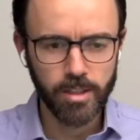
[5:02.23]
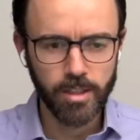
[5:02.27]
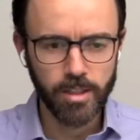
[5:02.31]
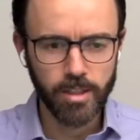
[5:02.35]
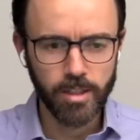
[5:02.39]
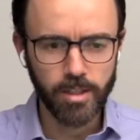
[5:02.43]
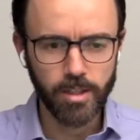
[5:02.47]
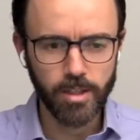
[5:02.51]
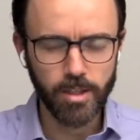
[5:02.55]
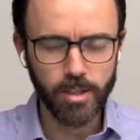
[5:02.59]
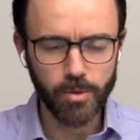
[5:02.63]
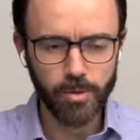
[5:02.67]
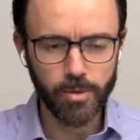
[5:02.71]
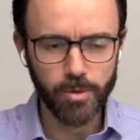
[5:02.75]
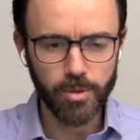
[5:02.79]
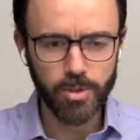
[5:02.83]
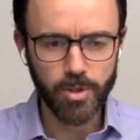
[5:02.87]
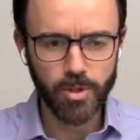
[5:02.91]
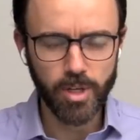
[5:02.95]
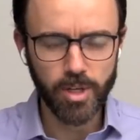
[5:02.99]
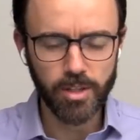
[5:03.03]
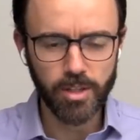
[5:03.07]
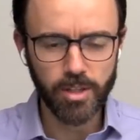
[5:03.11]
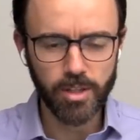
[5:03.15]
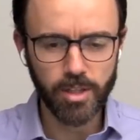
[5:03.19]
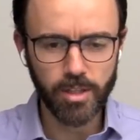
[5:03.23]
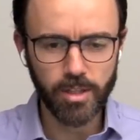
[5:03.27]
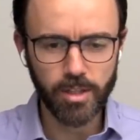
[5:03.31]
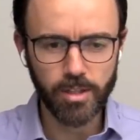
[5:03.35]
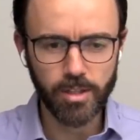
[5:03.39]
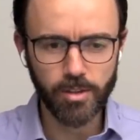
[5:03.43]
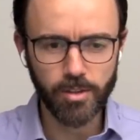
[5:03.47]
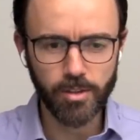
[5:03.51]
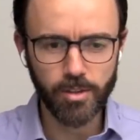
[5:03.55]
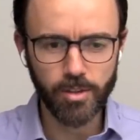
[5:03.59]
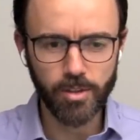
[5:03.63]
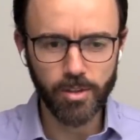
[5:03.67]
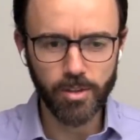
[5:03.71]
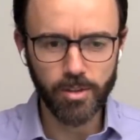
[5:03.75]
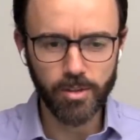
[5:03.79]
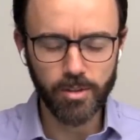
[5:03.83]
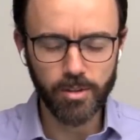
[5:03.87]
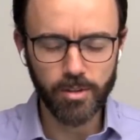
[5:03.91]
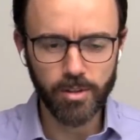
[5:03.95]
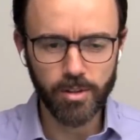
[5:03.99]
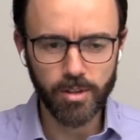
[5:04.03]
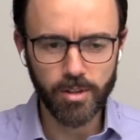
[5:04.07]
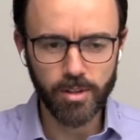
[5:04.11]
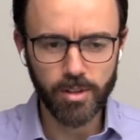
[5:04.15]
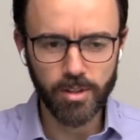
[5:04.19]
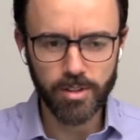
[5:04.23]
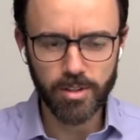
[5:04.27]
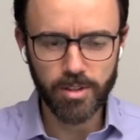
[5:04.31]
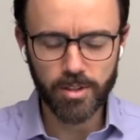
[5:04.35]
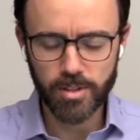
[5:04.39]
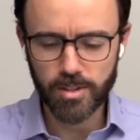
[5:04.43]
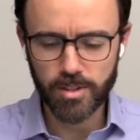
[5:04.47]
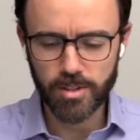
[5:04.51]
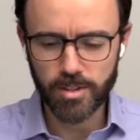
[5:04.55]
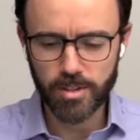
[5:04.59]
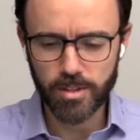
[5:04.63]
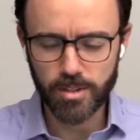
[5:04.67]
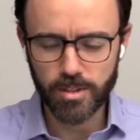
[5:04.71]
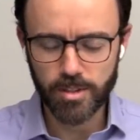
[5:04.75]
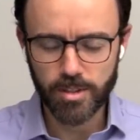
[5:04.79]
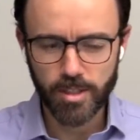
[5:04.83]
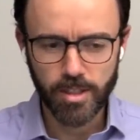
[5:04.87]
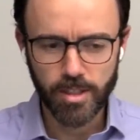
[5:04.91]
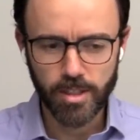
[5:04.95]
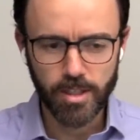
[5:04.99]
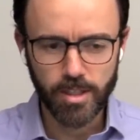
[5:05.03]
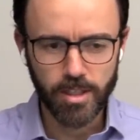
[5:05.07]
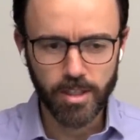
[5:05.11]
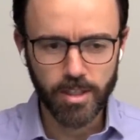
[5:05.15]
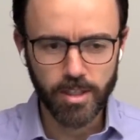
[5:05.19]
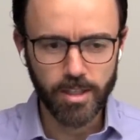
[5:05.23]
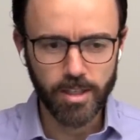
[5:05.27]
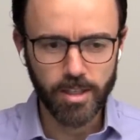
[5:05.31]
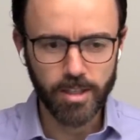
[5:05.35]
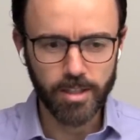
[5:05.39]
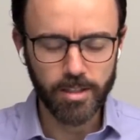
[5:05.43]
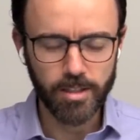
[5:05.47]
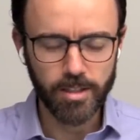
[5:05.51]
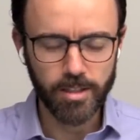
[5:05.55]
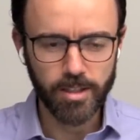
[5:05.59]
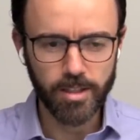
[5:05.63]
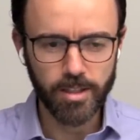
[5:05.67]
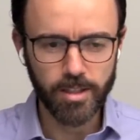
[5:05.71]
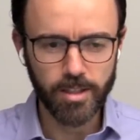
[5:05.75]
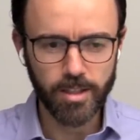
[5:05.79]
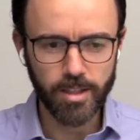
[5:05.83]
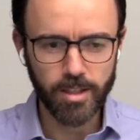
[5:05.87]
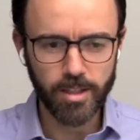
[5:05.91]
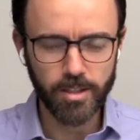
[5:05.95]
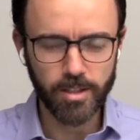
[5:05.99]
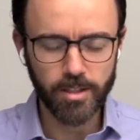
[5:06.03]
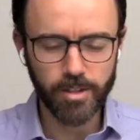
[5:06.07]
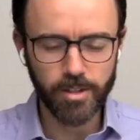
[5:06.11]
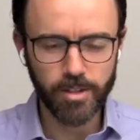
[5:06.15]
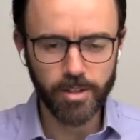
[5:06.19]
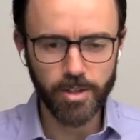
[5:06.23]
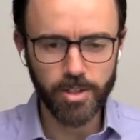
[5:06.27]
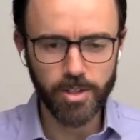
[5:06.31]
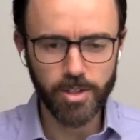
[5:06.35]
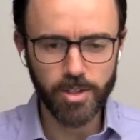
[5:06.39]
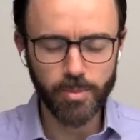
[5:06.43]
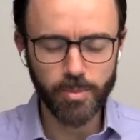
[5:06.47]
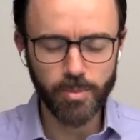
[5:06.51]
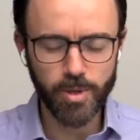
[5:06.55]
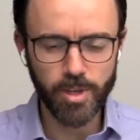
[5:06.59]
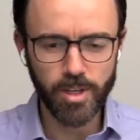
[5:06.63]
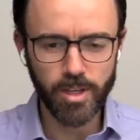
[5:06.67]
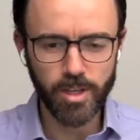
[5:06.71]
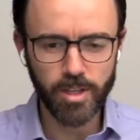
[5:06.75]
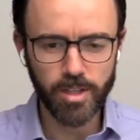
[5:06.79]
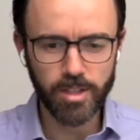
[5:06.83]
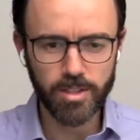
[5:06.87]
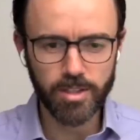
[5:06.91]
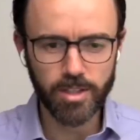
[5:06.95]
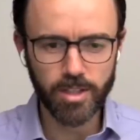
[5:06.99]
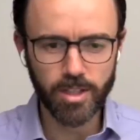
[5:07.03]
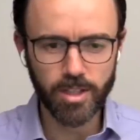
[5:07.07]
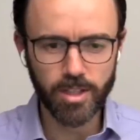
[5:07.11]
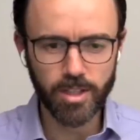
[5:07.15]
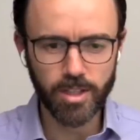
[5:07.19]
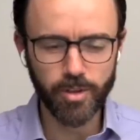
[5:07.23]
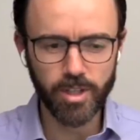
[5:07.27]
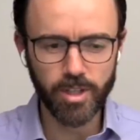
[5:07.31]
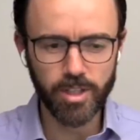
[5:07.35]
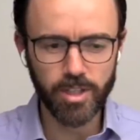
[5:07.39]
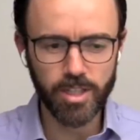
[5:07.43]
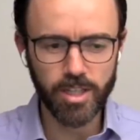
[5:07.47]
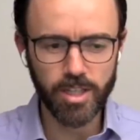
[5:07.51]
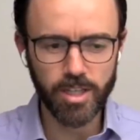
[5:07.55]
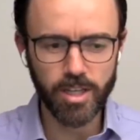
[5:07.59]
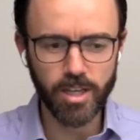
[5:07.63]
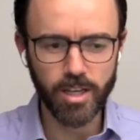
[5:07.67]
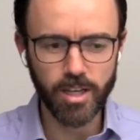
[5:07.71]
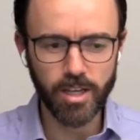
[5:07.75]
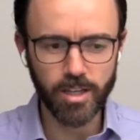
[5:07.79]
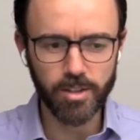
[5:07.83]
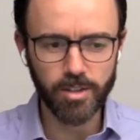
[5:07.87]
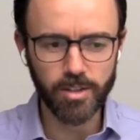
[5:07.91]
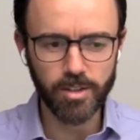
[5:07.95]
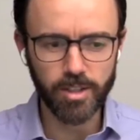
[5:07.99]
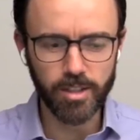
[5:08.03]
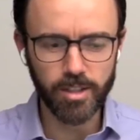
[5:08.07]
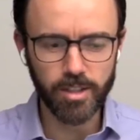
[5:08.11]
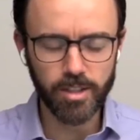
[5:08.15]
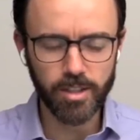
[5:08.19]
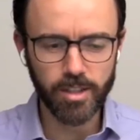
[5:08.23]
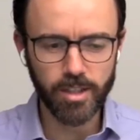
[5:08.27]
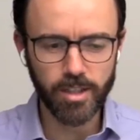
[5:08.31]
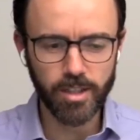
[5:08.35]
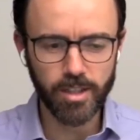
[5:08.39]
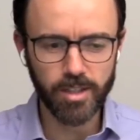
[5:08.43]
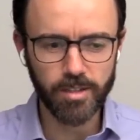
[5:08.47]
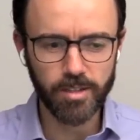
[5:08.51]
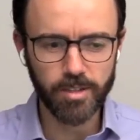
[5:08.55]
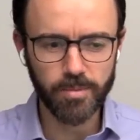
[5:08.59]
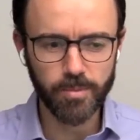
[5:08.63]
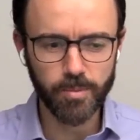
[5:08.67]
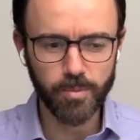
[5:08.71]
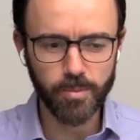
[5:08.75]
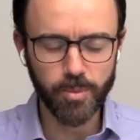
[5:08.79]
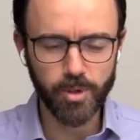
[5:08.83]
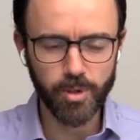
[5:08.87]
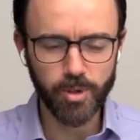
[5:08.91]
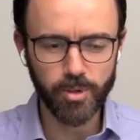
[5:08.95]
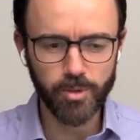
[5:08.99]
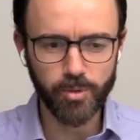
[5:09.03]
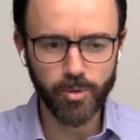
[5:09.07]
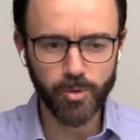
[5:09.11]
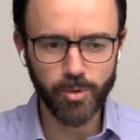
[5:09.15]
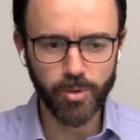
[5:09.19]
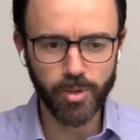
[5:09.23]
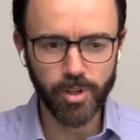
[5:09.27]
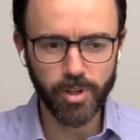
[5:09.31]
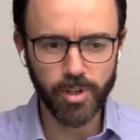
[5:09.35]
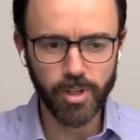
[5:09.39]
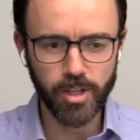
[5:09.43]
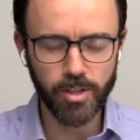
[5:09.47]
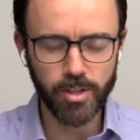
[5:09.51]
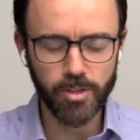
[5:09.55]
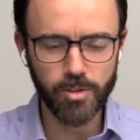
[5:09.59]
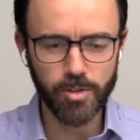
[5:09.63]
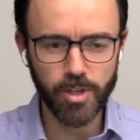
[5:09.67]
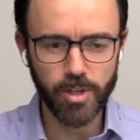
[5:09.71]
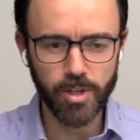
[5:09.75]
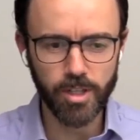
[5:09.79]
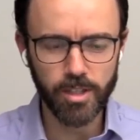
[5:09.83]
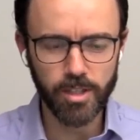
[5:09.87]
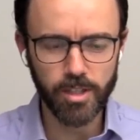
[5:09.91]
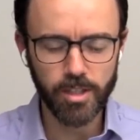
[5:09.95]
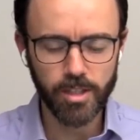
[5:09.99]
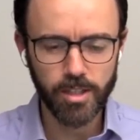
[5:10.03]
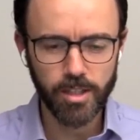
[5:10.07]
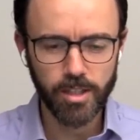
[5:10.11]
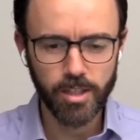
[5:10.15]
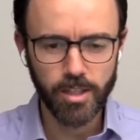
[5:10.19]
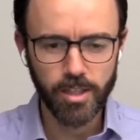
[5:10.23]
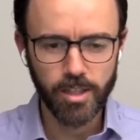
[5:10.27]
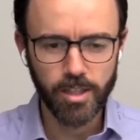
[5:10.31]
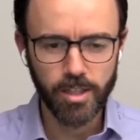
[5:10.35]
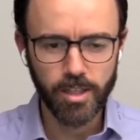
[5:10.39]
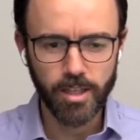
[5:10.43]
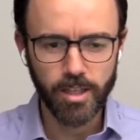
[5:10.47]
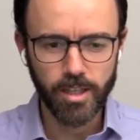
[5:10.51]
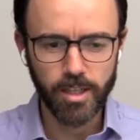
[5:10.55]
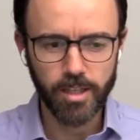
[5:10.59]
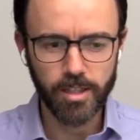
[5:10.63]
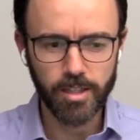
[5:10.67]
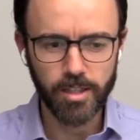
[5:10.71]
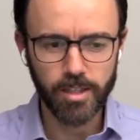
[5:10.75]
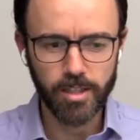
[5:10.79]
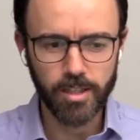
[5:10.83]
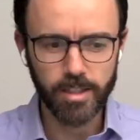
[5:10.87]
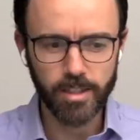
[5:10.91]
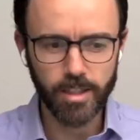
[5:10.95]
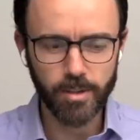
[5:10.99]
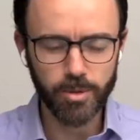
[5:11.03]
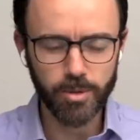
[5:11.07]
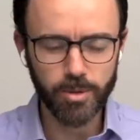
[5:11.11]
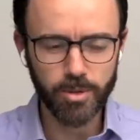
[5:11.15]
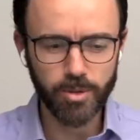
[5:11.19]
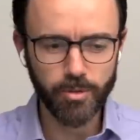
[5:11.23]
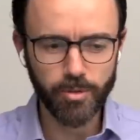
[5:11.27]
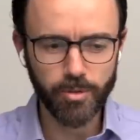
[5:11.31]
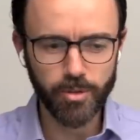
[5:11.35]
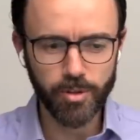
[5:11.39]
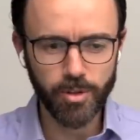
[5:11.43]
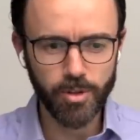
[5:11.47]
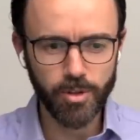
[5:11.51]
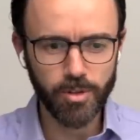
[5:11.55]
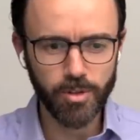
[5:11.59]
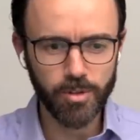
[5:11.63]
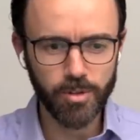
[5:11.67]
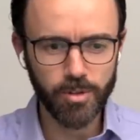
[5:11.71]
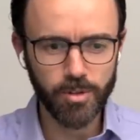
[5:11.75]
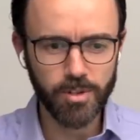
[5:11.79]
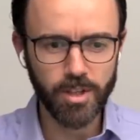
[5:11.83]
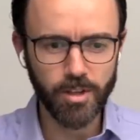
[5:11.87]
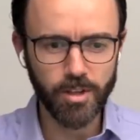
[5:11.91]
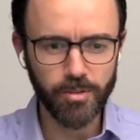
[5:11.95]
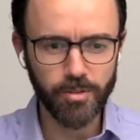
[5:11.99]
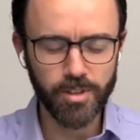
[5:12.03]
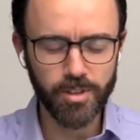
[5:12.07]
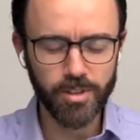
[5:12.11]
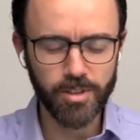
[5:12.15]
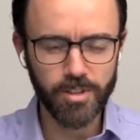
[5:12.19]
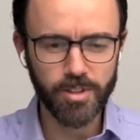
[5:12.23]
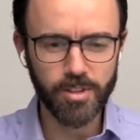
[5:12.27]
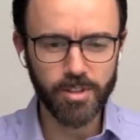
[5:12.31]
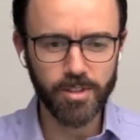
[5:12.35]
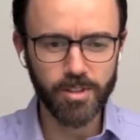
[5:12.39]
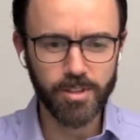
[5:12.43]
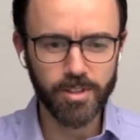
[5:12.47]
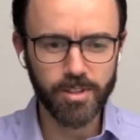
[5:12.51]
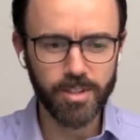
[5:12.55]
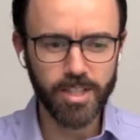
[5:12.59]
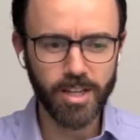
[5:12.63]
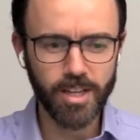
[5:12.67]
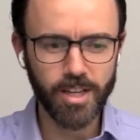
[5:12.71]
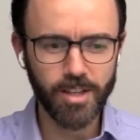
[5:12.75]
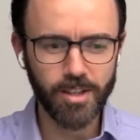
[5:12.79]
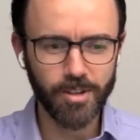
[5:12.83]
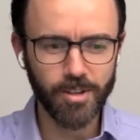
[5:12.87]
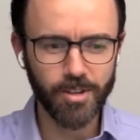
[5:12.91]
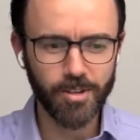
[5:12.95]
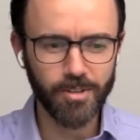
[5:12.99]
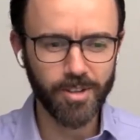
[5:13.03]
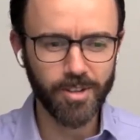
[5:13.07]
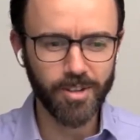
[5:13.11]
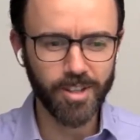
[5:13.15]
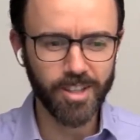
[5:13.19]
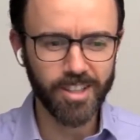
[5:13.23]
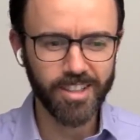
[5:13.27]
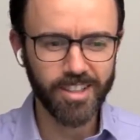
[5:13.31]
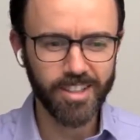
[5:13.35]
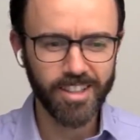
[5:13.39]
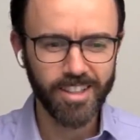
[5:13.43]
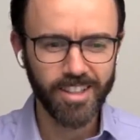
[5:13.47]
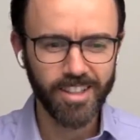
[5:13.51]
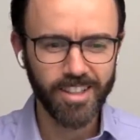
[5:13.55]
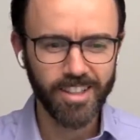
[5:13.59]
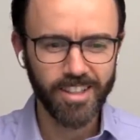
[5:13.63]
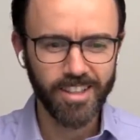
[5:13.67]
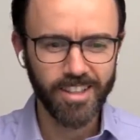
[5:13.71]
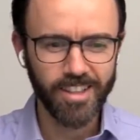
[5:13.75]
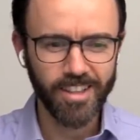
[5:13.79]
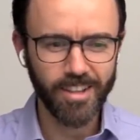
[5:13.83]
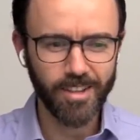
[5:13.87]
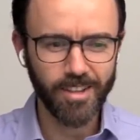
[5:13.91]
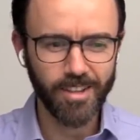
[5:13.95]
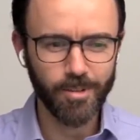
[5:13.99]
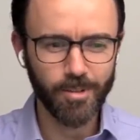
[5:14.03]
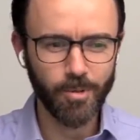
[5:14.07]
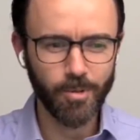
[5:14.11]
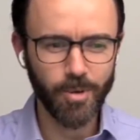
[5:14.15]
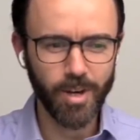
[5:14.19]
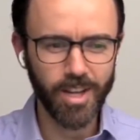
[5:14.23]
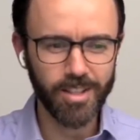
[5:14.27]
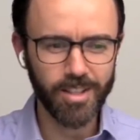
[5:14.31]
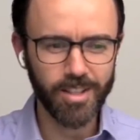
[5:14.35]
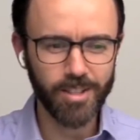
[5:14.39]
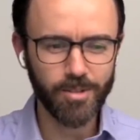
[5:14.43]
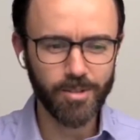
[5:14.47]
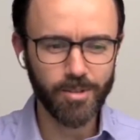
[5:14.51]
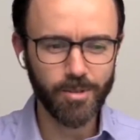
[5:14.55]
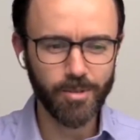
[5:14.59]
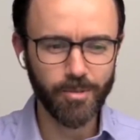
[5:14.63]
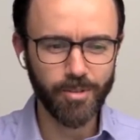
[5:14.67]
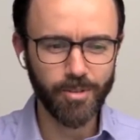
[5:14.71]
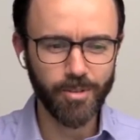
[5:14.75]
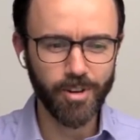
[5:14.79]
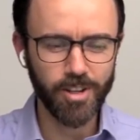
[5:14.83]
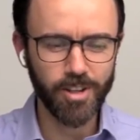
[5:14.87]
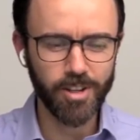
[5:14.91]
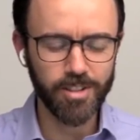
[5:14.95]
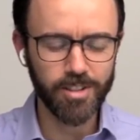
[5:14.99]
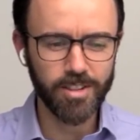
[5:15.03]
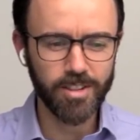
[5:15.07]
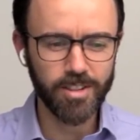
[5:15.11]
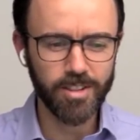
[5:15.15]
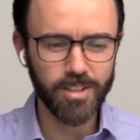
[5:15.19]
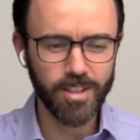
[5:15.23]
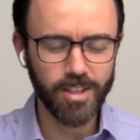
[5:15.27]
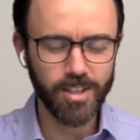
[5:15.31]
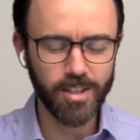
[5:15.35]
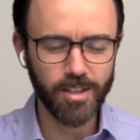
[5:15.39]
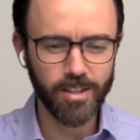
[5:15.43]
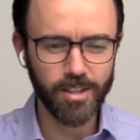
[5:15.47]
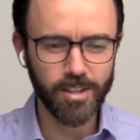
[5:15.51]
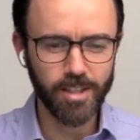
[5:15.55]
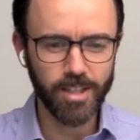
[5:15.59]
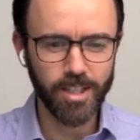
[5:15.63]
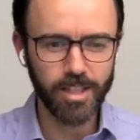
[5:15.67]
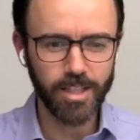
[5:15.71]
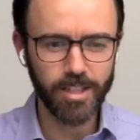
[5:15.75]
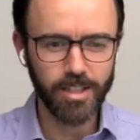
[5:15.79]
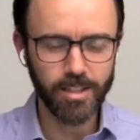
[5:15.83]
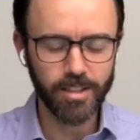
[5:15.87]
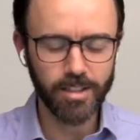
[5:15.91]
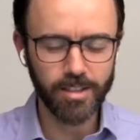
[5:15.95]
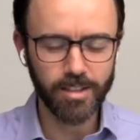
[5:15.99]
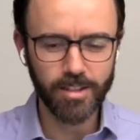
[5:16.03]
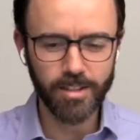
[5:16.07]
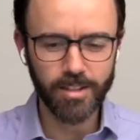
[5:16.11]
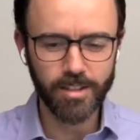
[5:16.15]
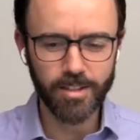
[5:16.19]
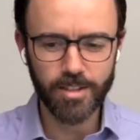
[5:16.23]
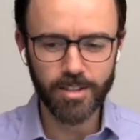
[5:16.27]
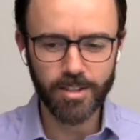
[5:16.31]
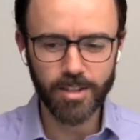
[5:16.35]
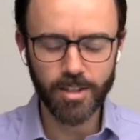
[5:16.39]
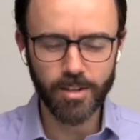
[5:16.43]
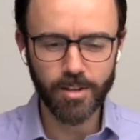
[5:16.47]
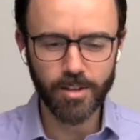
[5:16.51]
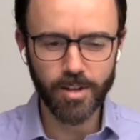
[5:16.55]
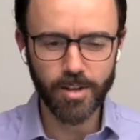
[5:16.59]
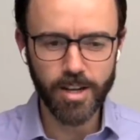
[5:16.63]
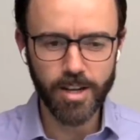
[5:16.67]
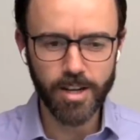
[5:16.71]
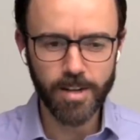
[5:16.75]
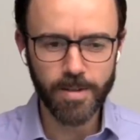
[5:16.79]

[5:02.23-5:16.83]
also, I think, you know, this is going to be a significant year, I think, both for the country and also for you yourself as you take over the reins from France, leading the CRA.